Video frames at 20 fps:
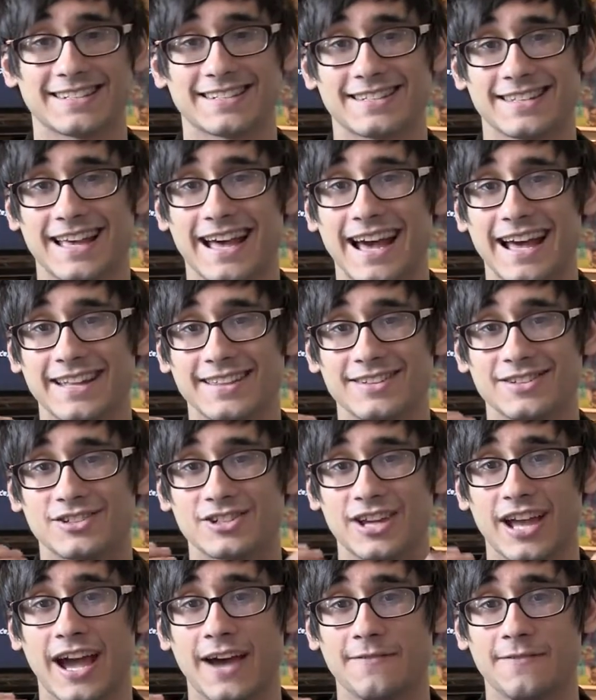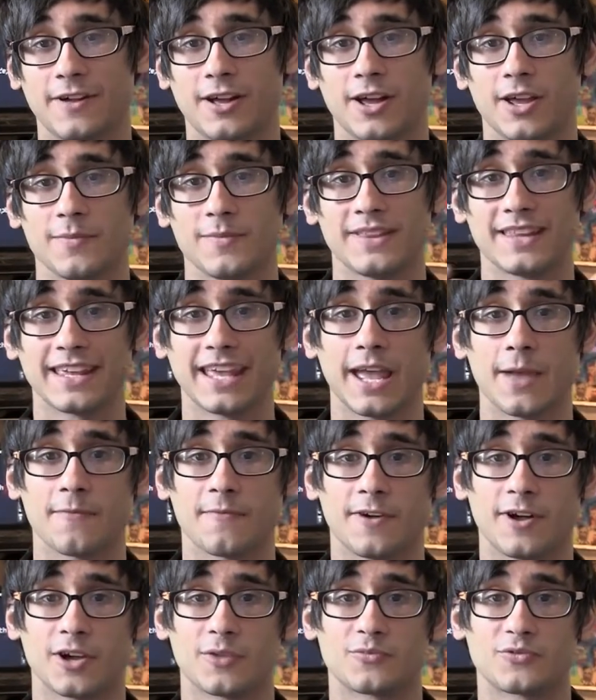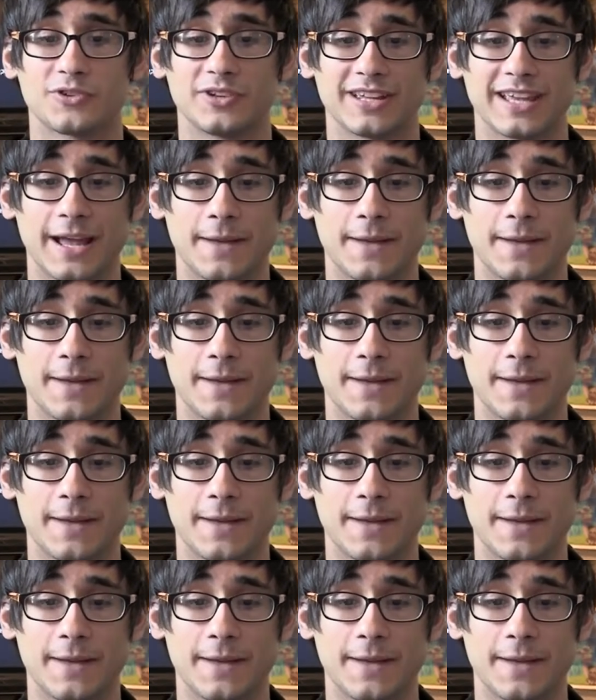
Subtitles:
is that the chat volume and the game volume really